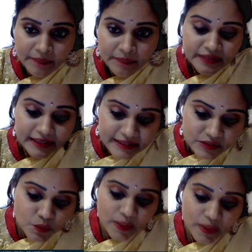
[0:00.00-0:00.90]
That
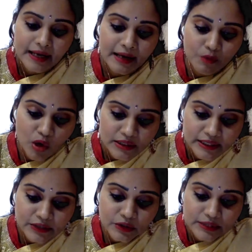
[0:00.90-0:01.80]
is where I
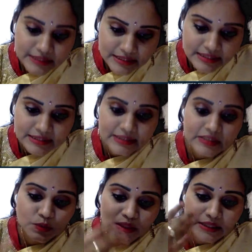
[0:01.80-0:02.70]
wanted to discuss
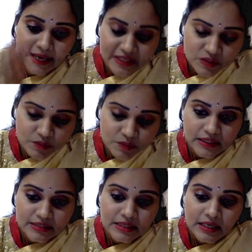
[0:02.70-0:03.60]
this with
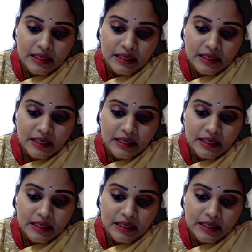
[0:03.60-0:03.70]
experts,